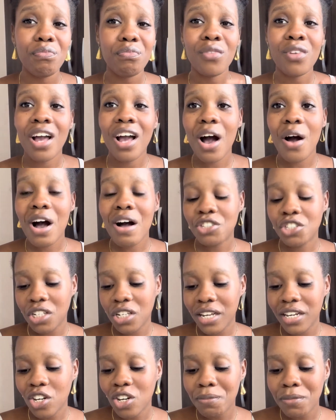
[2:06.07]
I'll have she
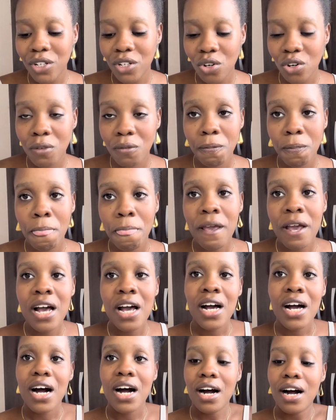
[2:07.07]
link down below.
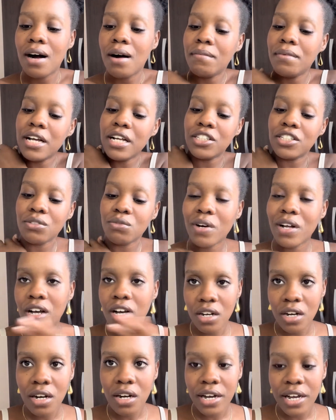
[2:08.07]
Yes, well,
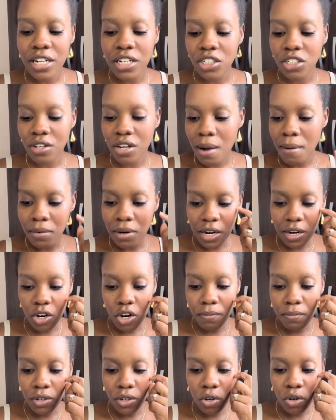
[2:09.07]
her Instagram link down
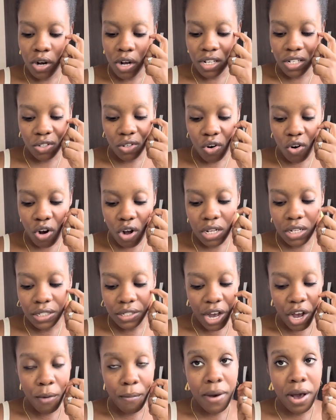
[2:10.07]
below. It's called
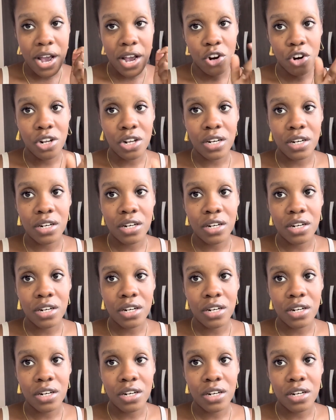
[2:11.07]
Zayomayo.